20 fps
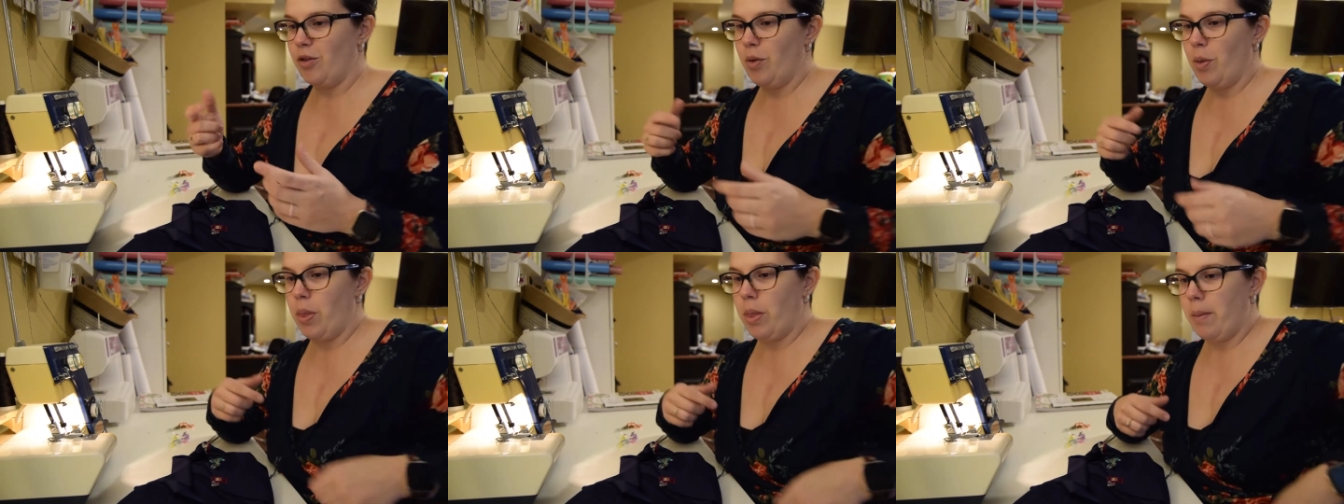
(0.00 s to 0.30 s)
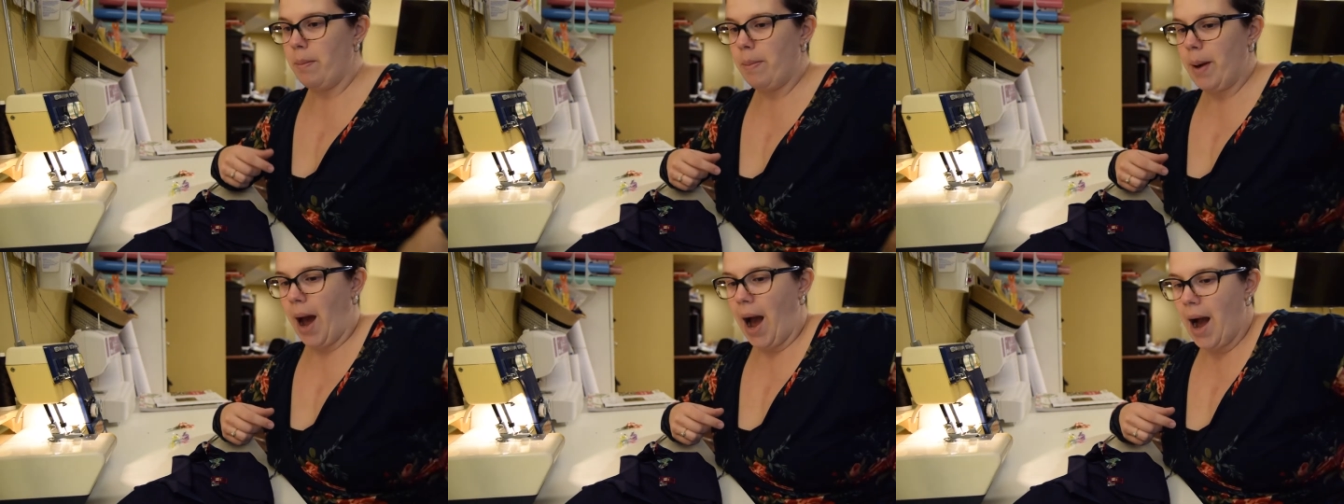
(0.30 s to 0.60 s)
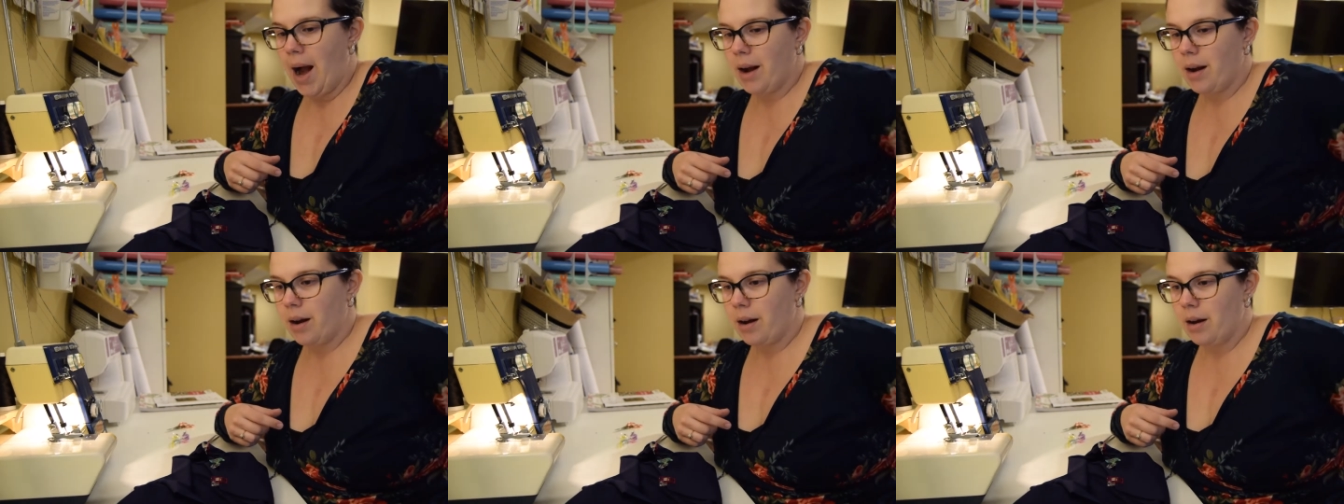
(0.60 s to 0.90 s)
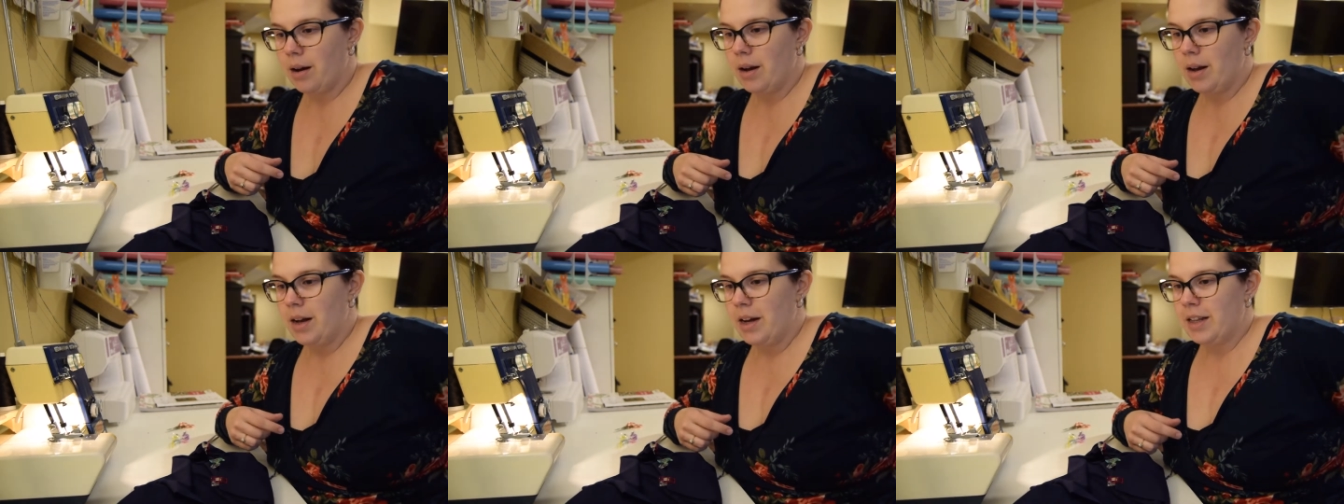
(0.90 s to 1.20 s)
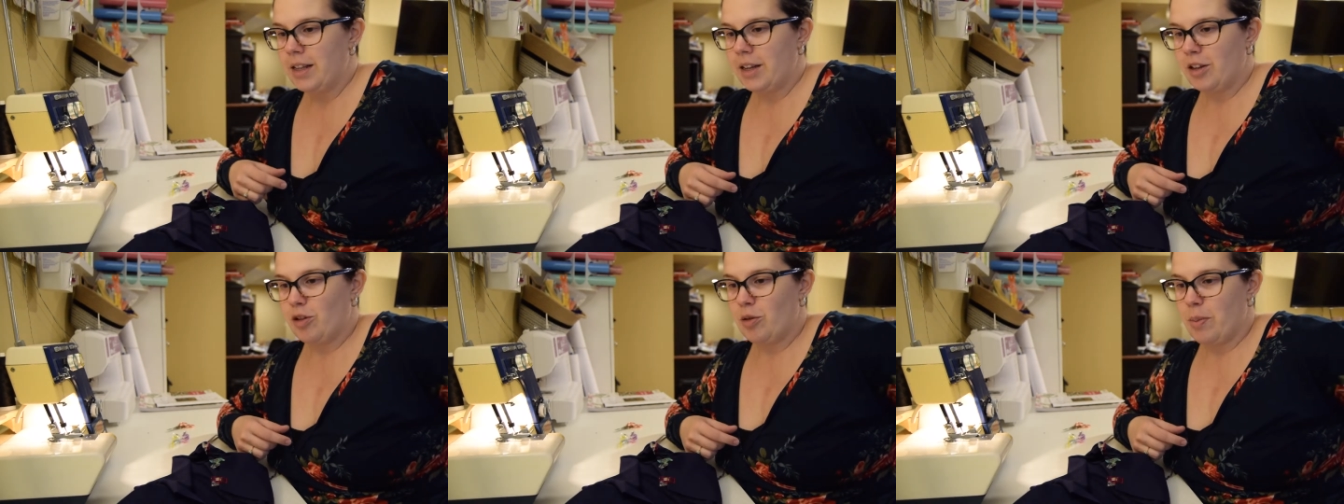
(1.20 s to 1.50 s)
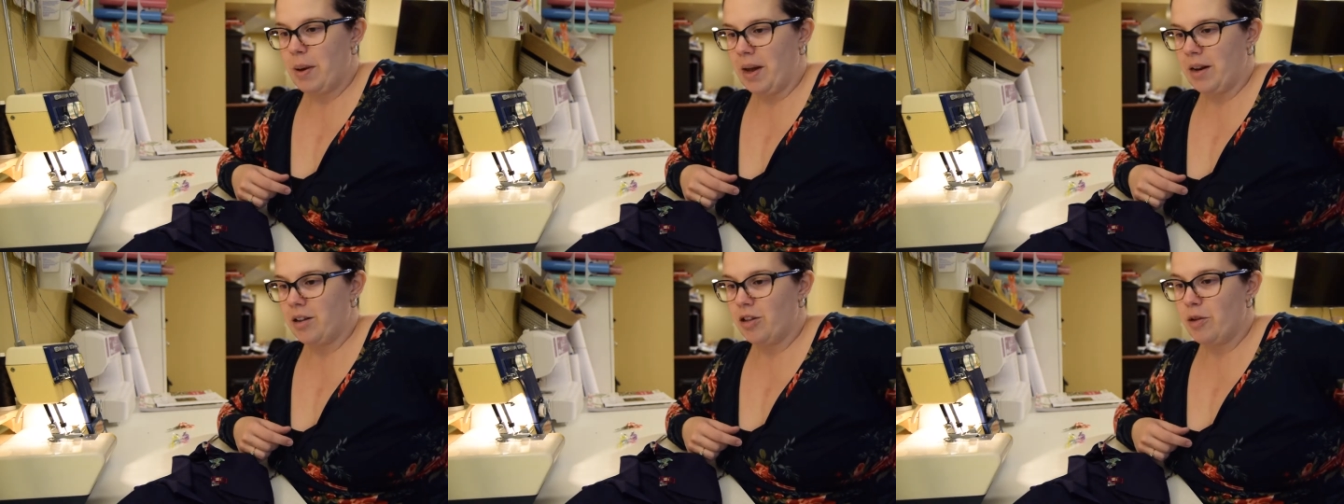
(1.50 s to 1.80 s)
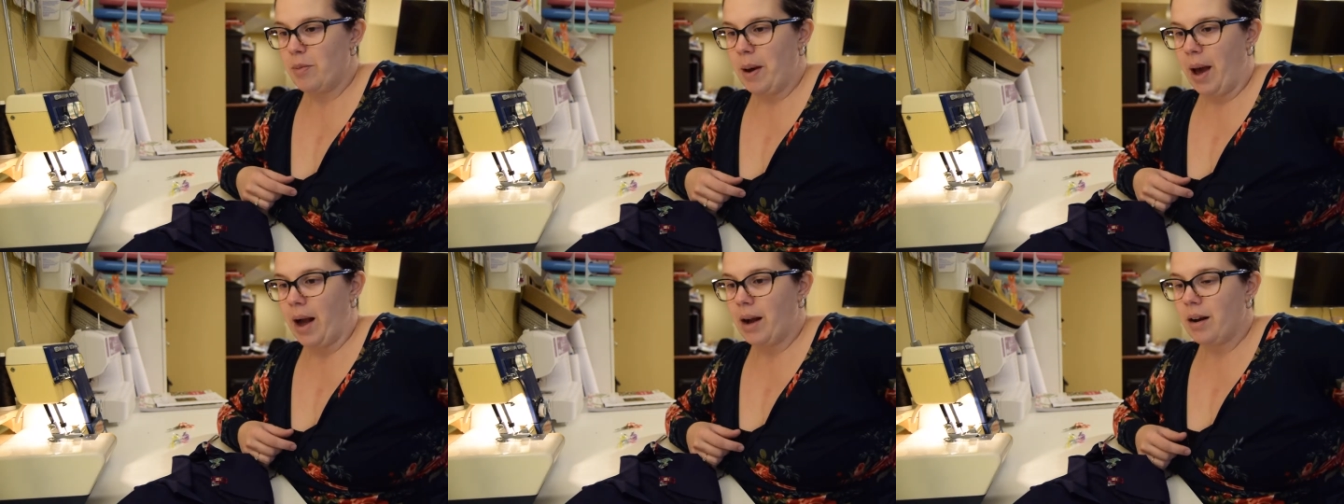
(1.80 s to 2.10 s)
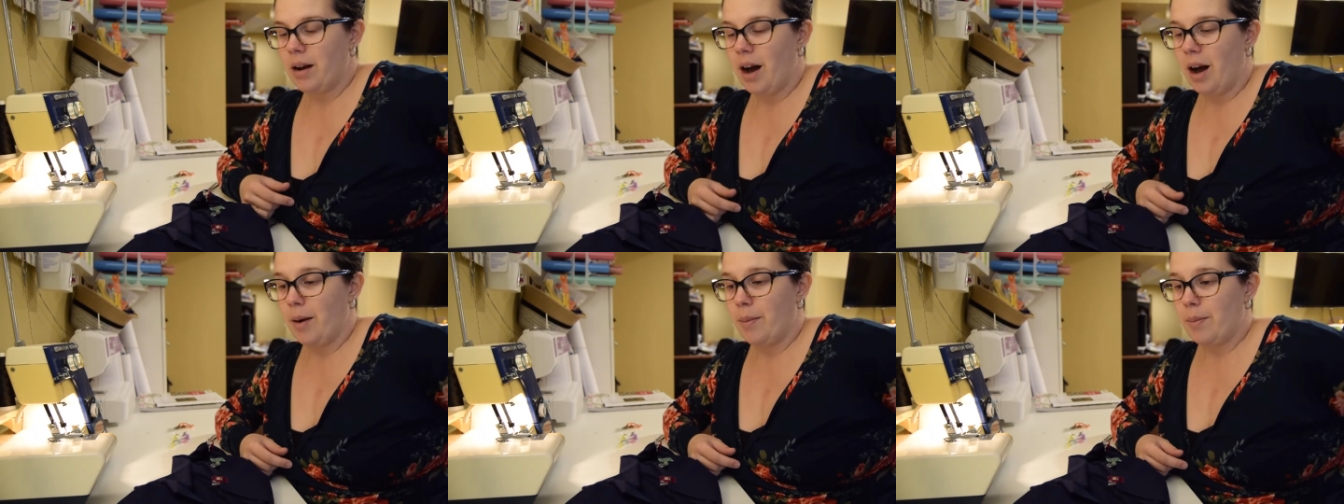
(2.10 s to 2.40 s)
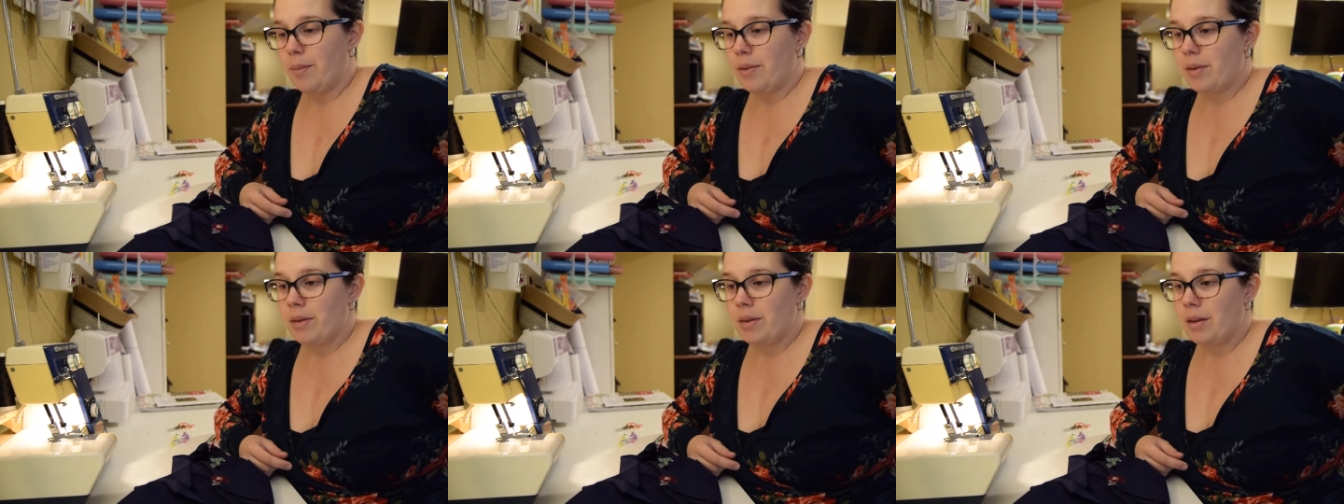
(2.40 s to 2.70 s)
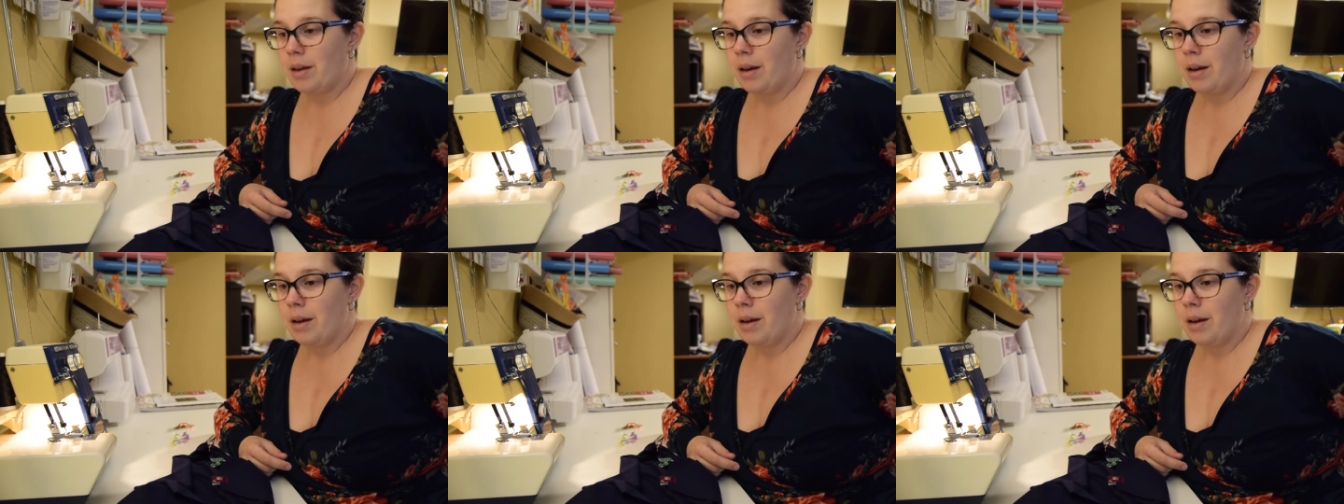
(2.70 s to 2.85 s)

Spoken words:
the back, like the band at the back comes